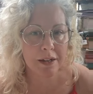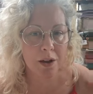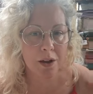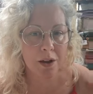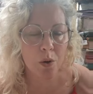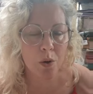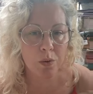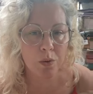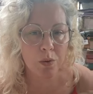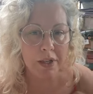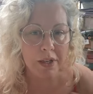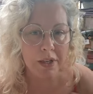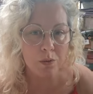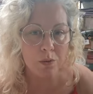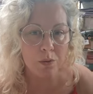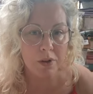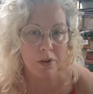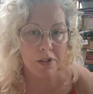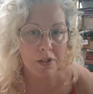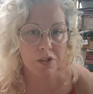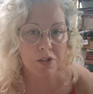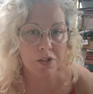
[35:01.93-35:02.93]
only
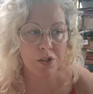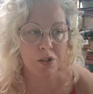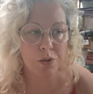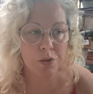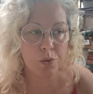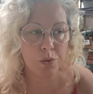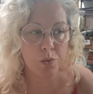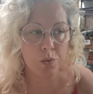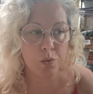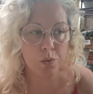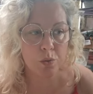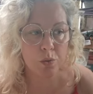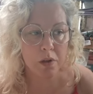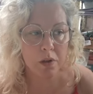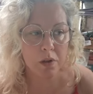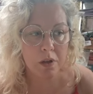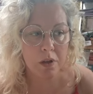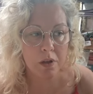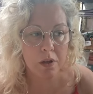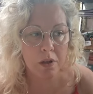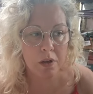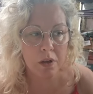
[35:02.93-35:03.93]
going to
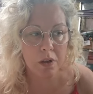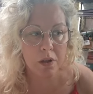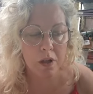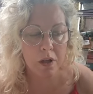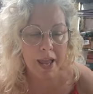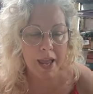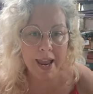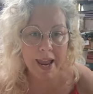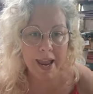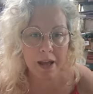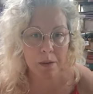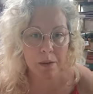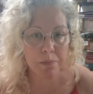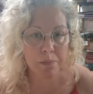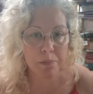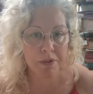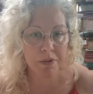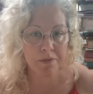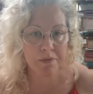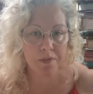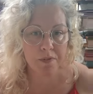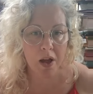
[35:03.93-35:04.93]

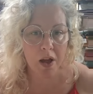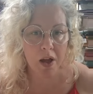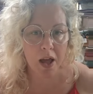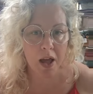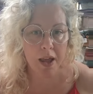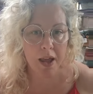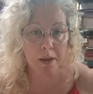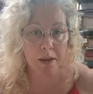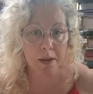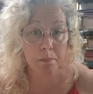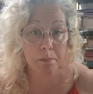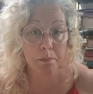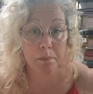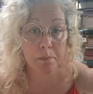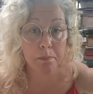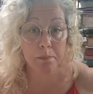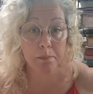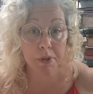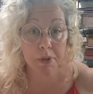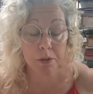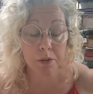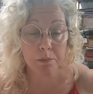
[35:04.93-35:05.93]
amplify and
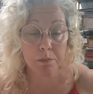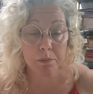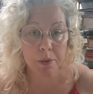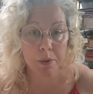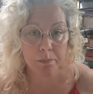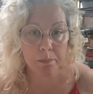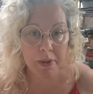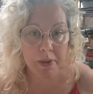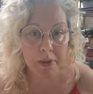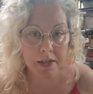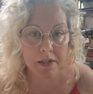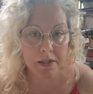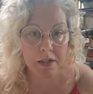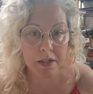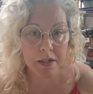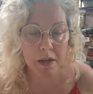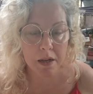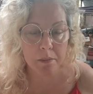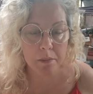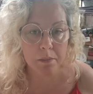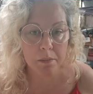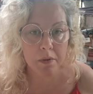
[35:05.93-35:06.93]
build
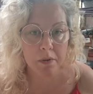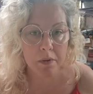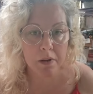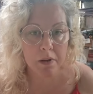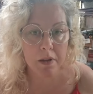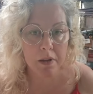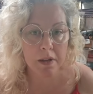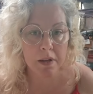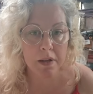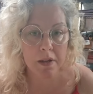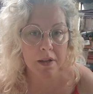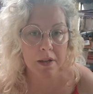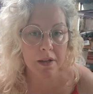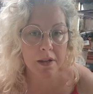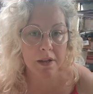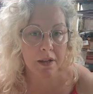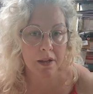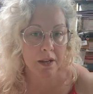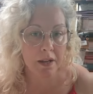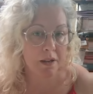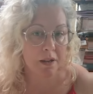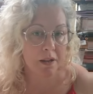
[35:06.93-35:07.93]
momentum
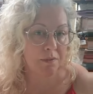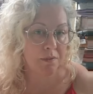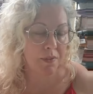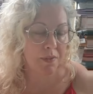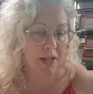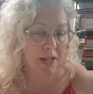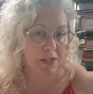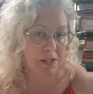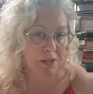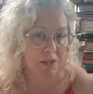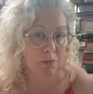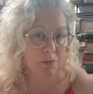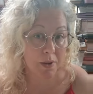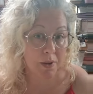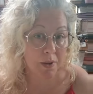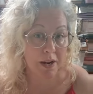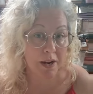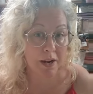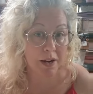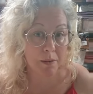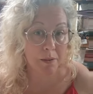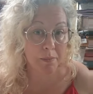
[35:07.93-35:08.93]
if that's what
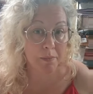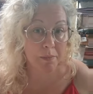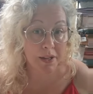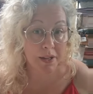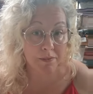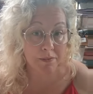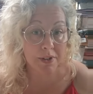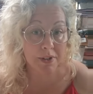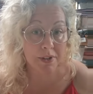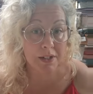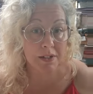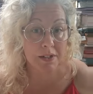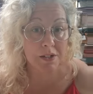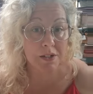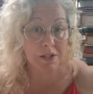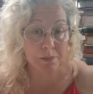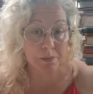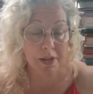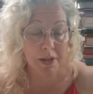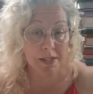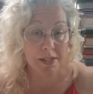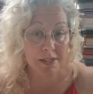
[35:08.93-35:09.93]
I'm giving to
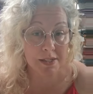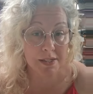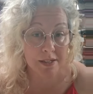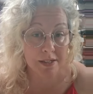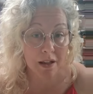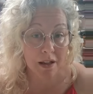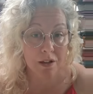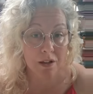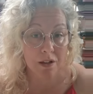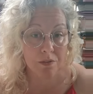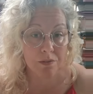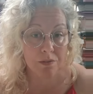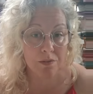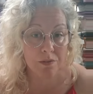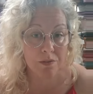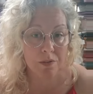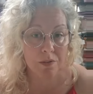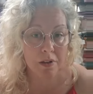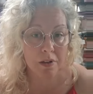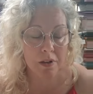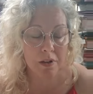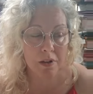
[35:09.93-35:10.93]
myself.
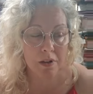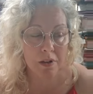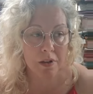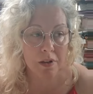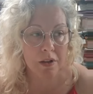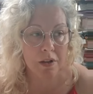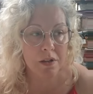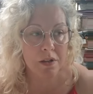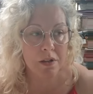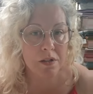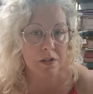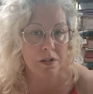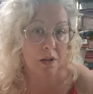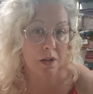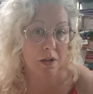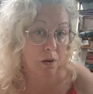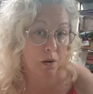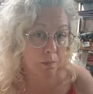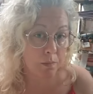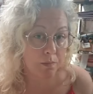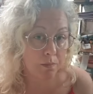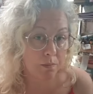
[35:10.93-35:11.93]
So
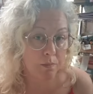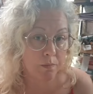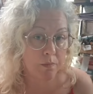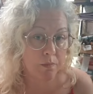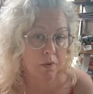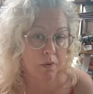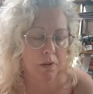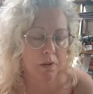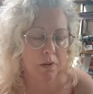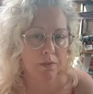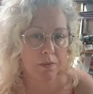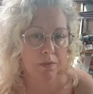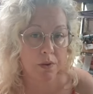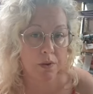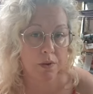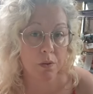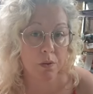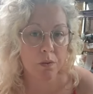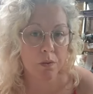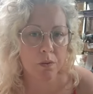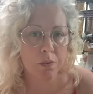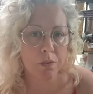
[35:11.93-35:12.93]
if
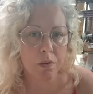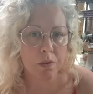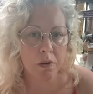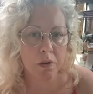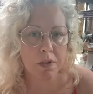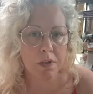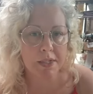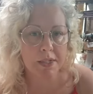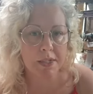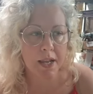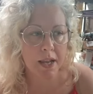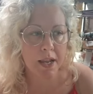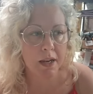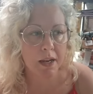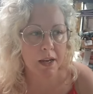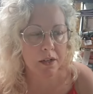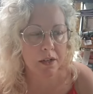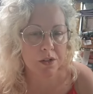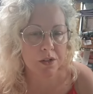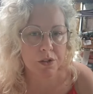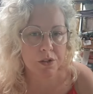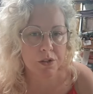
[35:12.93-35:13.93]
you are saying
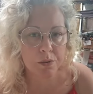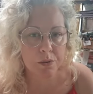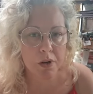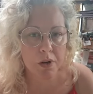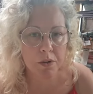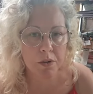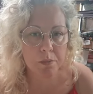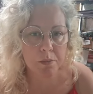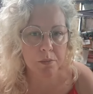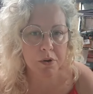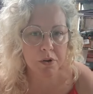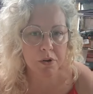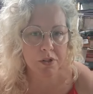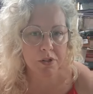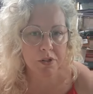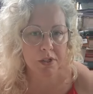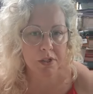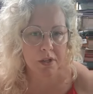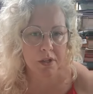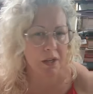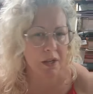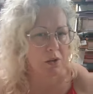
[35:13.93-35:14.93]
to another
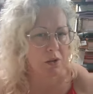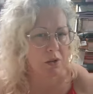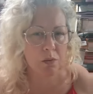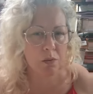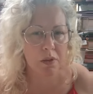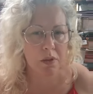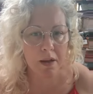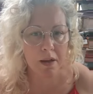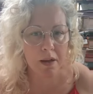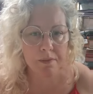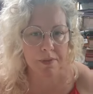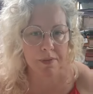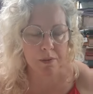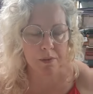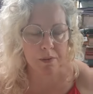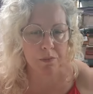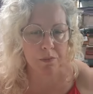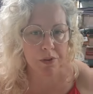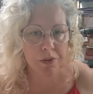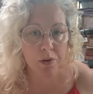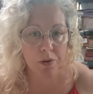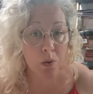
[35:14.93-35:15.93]
person that you love them
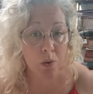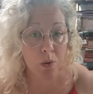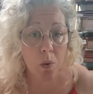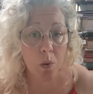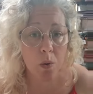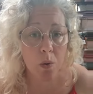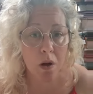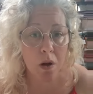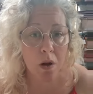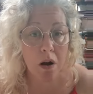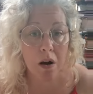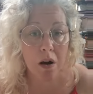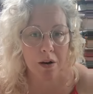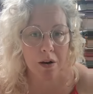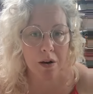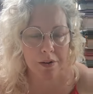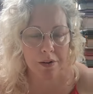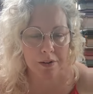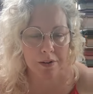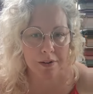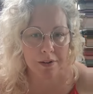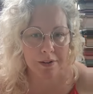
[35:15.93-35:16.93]
with your whole
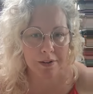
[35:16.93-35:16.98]
heart,